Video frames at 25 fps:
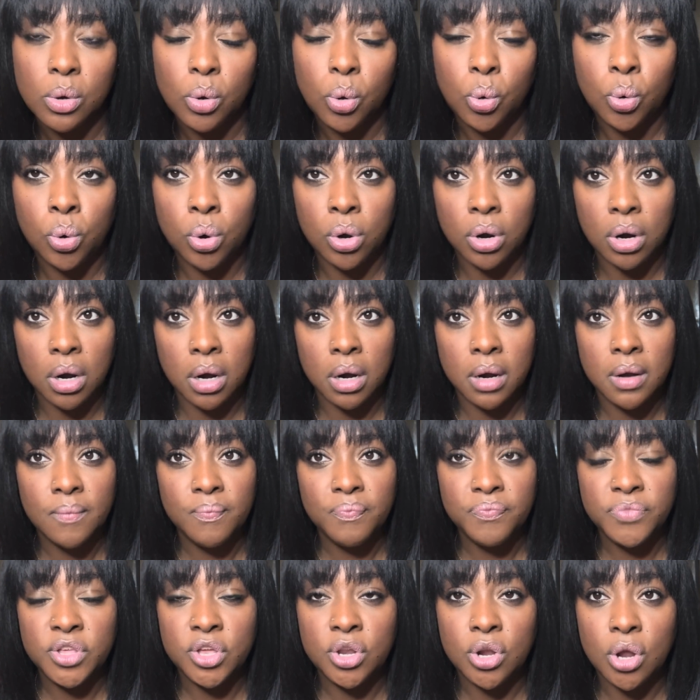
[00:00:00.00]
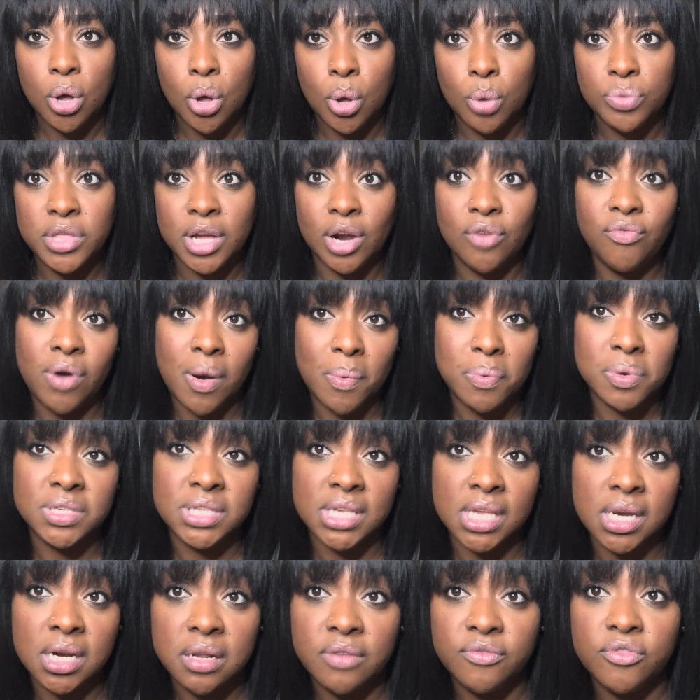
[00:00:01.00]
or, you know, their
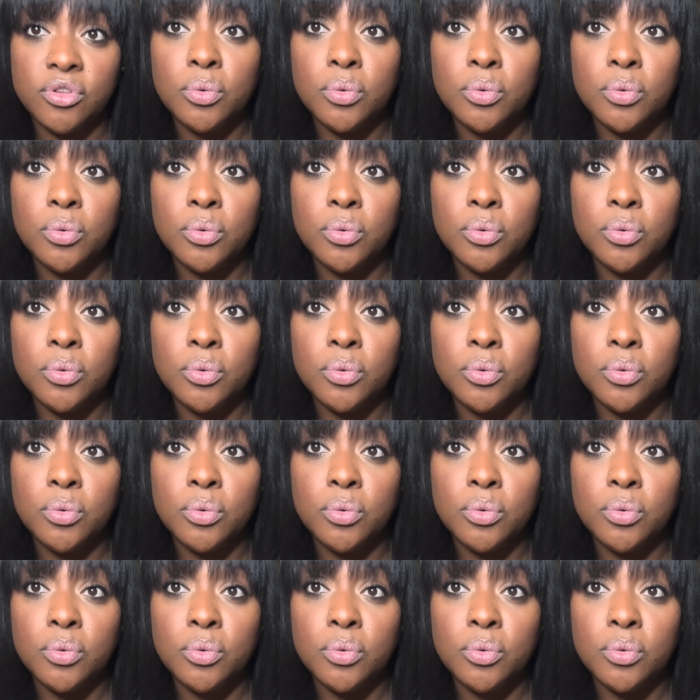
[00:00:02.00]
representative.